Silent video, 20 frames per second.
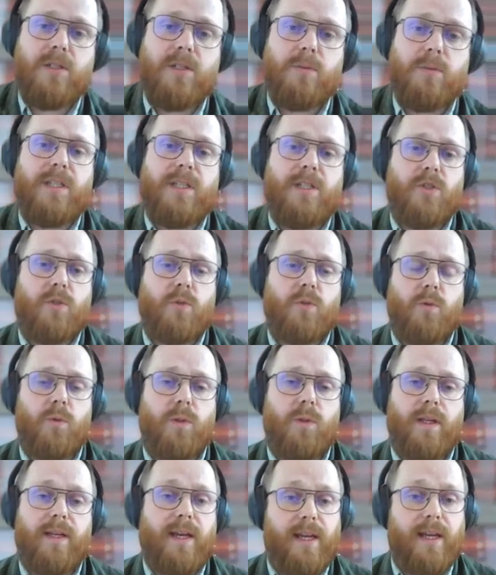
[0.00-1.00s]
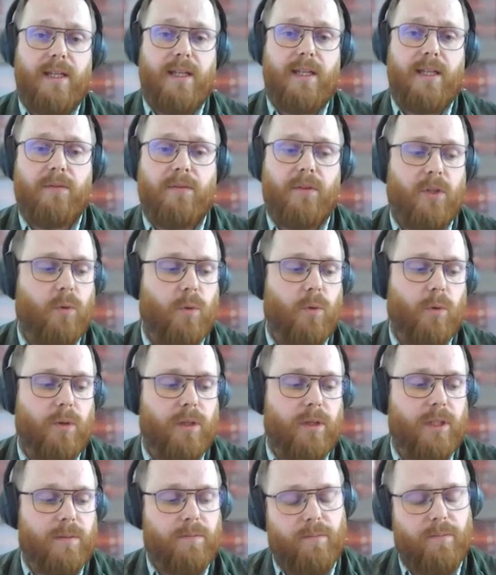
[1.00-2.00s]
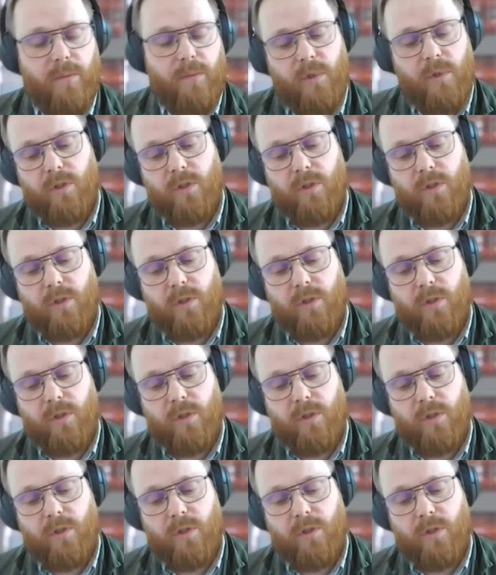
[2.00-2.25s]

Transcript: is there to be a school at any given coordinate.